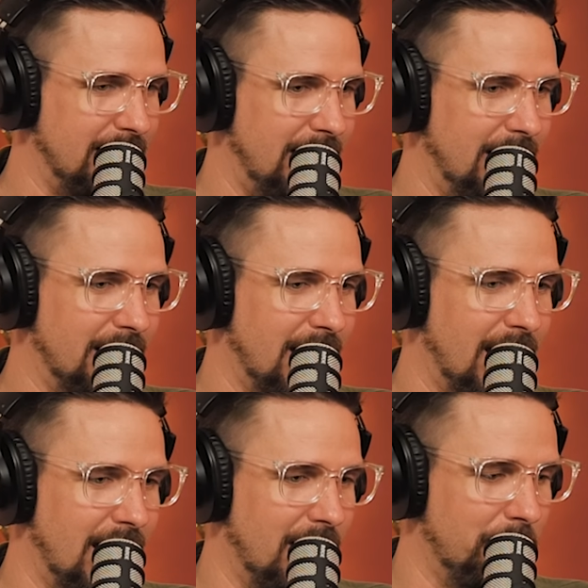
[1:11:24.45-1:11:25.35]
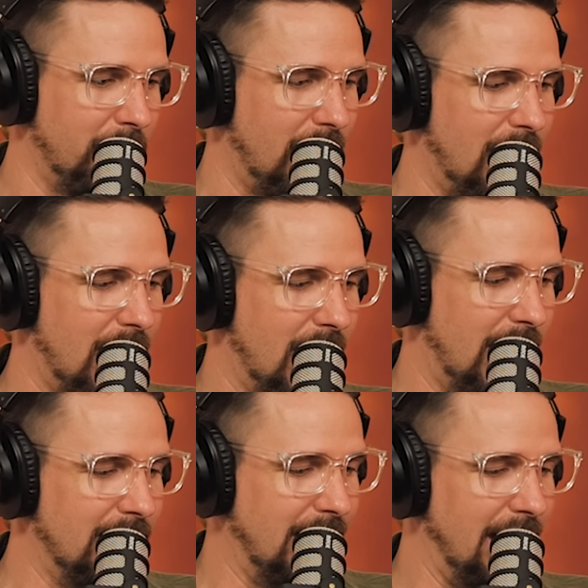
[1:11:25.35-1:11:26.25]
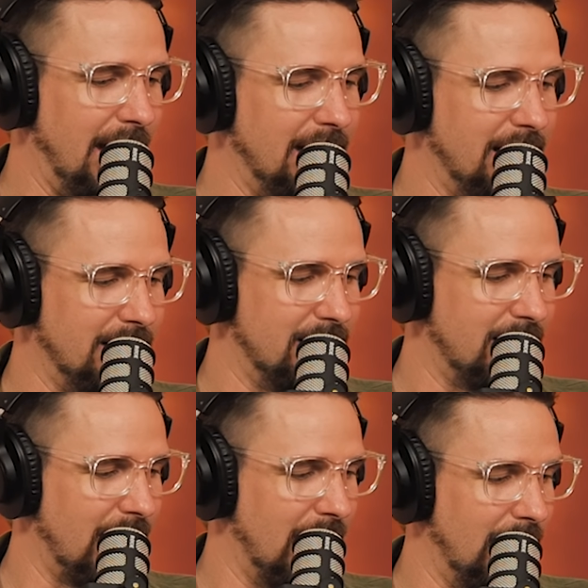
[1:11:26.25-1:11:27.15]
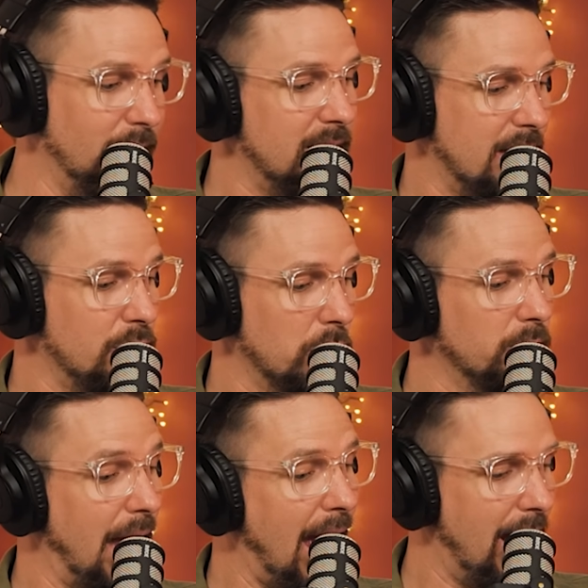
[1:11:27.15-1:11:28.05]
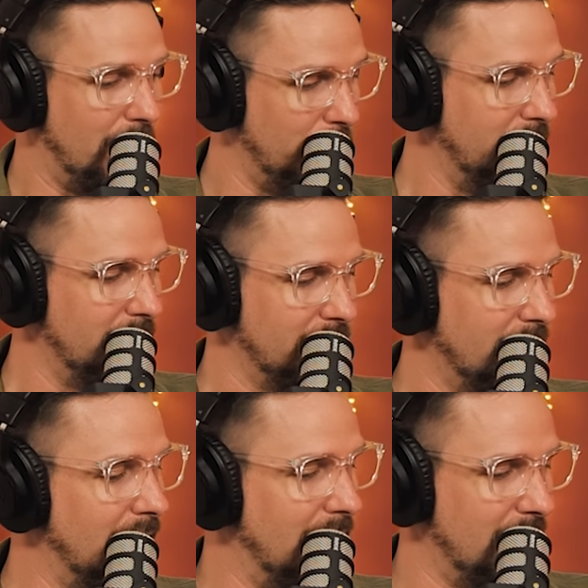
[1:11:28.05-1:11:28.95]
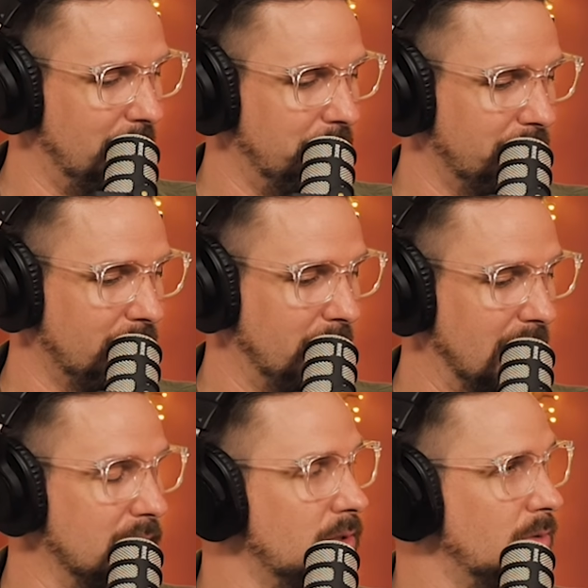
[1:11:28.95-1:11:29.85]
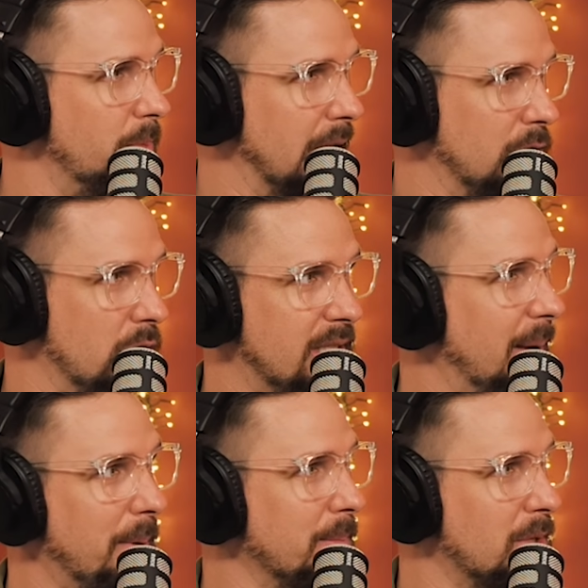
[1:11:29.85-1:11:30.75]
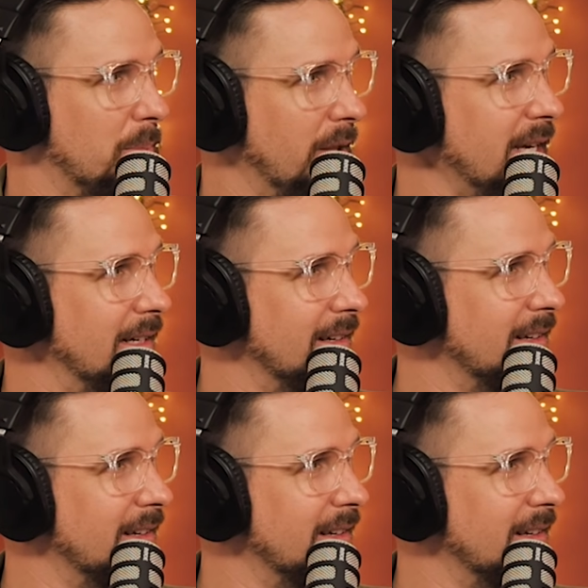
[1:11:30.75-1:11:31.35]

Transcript: indeed. And it's at least until now, because she's stepping up to the plate.